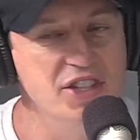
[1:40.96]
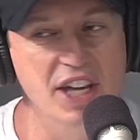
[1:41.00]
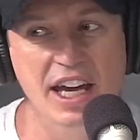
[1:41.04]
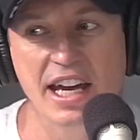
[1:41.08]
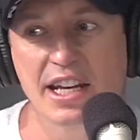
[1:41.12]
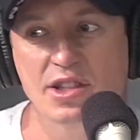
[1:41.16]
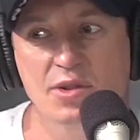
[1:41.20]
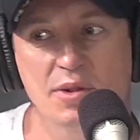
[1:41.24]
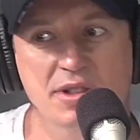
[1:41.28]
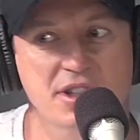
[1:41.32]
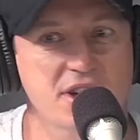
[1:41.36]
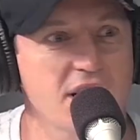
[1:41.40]
So
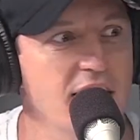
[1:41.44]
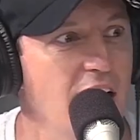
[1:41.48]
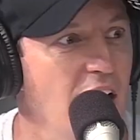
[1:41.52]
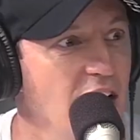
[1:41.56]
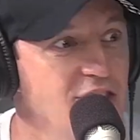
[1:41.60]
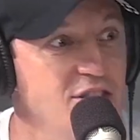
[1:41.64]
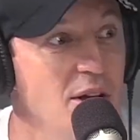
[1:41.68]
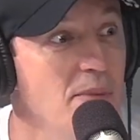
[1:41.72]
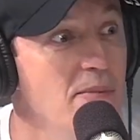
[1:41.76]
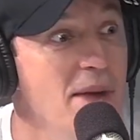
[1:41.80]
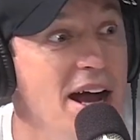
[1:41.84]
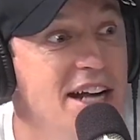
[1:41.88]
here's what's going
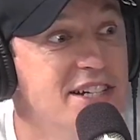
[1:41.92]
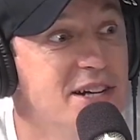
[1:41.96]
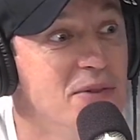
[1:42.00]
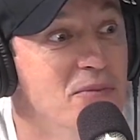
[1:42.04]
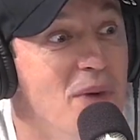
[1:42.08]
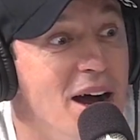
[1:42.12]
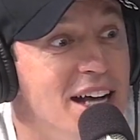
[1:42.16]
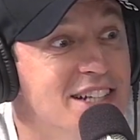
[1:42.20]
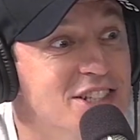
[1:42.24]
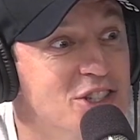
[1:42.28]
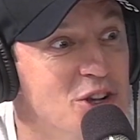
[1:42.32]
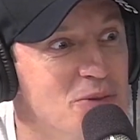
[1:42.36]
to... Imagine
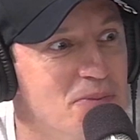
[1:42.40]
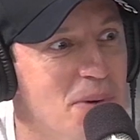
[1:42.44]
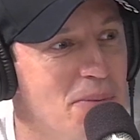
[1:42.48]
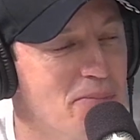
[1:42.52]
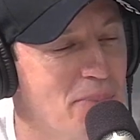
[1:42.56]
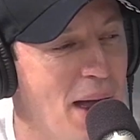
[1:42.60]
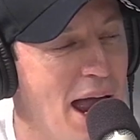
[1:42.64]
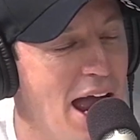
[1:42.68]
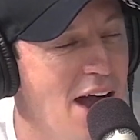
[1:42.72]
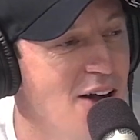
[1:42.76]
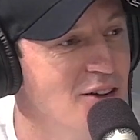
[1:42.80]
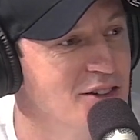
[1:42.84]
my
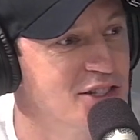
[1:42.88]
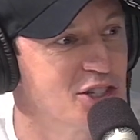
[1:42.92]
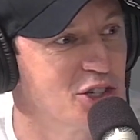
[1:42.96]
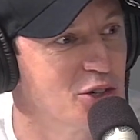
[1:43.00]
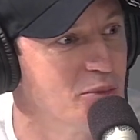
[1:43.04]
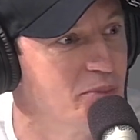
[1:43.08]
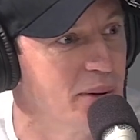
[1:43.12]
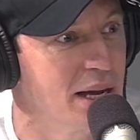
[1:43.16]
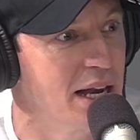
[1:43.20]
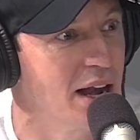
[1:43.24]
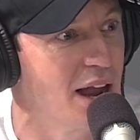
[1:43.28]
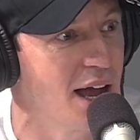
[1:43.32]
superpowers.
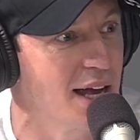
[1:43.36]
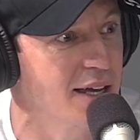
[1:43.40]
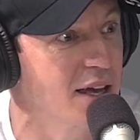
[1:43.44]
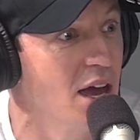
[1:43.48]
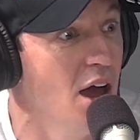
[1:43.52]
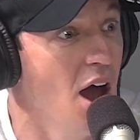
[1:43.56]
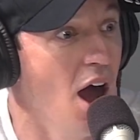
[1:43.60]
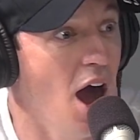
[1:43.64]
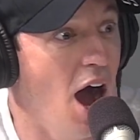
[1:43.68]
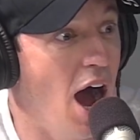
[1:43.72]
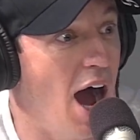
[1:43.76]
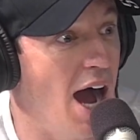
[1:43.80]
It'll be like
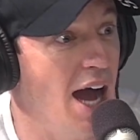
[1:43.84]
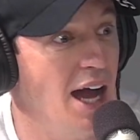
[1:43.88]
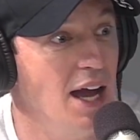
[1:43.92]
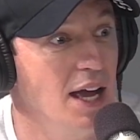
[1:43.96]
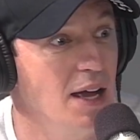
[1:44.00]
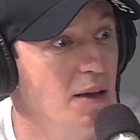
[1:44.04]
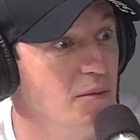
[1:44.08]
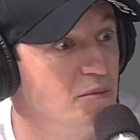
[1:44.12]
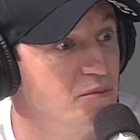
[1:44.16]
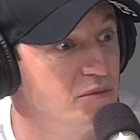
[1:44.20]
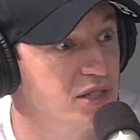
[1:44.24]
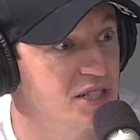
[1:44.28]

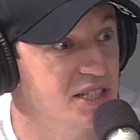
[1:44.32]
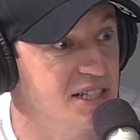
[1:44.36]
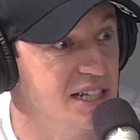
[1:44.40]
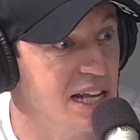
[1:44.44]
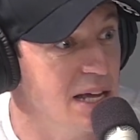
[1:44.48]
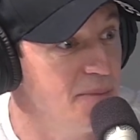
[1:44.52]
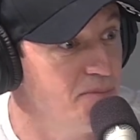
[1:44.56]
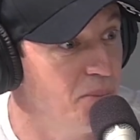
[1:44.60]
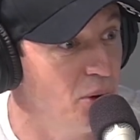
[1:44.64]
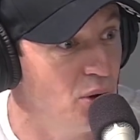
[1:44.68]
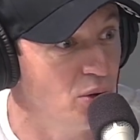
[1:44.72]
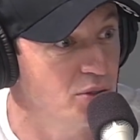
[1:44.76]
I
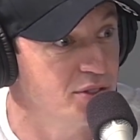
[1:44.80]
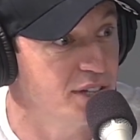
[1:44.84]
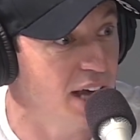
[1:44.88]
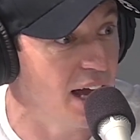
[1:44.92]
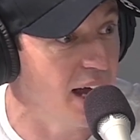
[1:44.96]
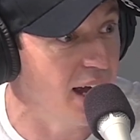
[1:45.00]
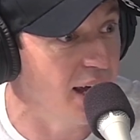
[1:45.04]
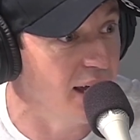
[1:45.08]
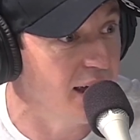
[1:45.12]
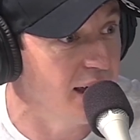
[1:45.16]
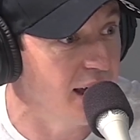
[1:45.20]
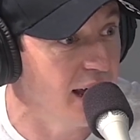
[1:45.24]
sleep all
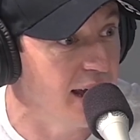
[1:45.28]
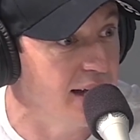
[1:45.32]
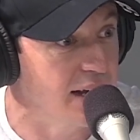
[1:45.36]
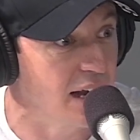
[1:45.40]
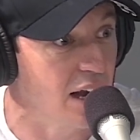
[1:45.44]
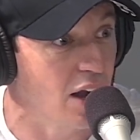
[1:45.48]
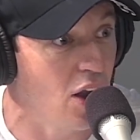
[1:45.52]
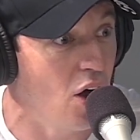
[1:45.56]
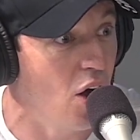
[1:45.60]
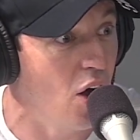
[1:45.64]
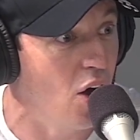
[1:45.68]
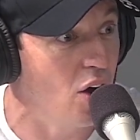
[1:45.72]
day in a
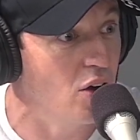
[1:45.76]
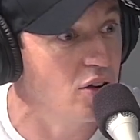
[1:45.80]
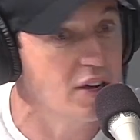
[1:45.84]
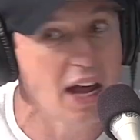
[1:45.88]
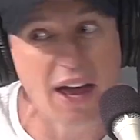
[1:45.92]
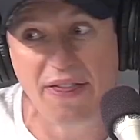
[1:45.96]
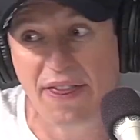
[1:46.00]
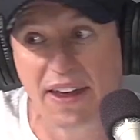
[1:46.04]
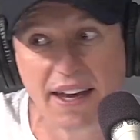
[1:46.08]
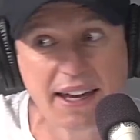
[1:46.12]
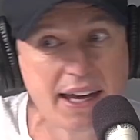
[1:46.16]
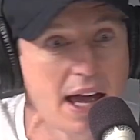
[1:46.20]
log
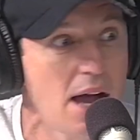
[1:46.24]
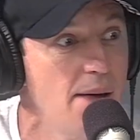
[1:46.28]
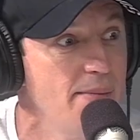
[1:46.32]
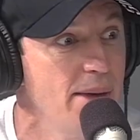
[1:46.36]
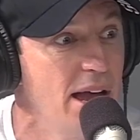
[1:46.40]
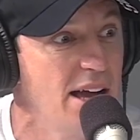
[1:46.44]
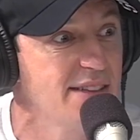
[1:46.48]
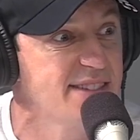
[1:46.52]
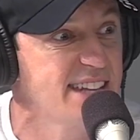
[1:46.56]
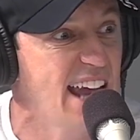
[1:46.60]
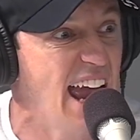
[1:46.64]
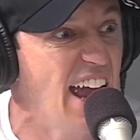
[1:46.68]
and then come
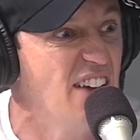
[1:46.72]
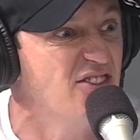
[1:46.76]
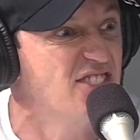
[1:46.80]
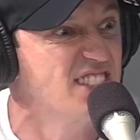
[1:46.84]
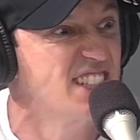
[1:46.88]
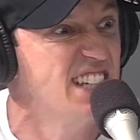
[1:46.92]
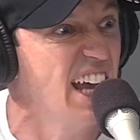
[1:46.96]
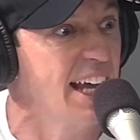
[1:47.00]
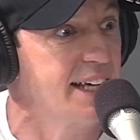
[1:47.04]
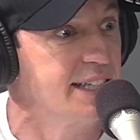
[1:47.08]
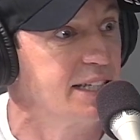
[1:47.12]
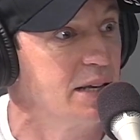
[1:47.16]
out to have
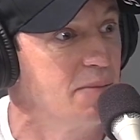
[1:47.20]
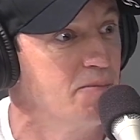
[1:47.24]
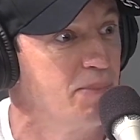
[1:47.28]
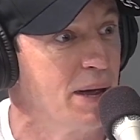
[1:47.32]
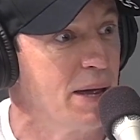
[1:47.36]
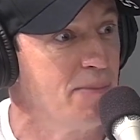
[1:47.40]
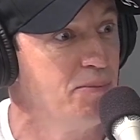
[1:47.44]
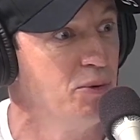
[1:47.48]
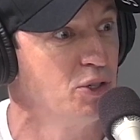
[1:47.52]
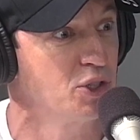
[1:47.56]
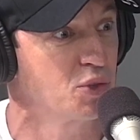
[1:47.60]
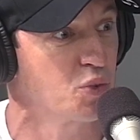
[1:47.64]
sex in
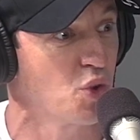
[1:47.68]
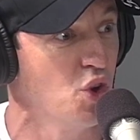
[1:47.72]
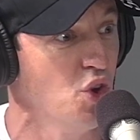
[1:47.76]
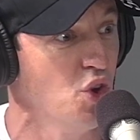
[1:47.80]
people's